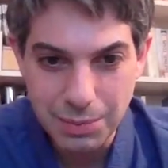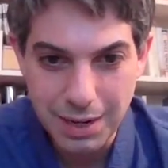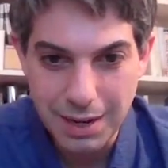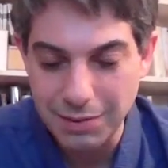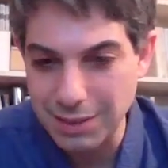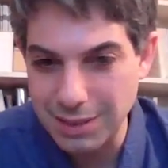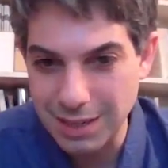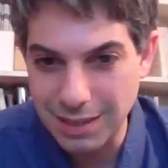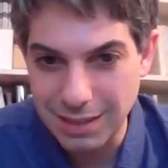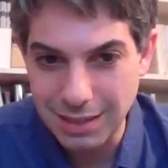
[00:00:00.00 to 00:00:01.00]
but I have to
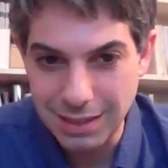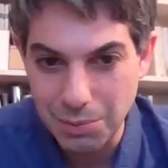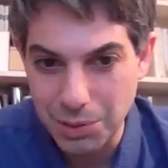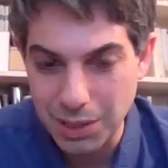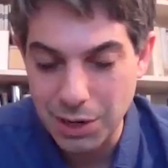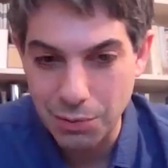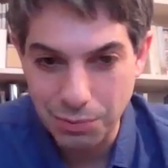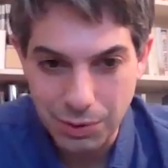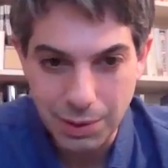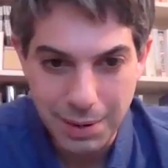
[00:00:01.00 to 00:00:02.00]
say that I'm really
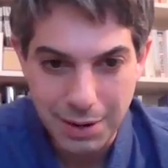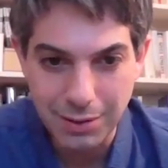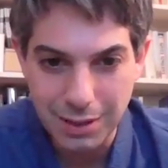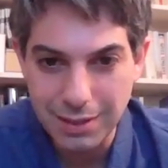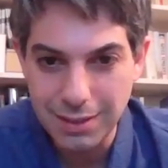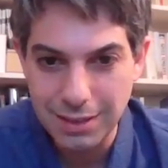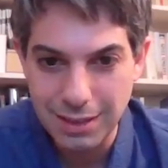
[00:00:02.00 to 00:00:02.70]
hopeful about this.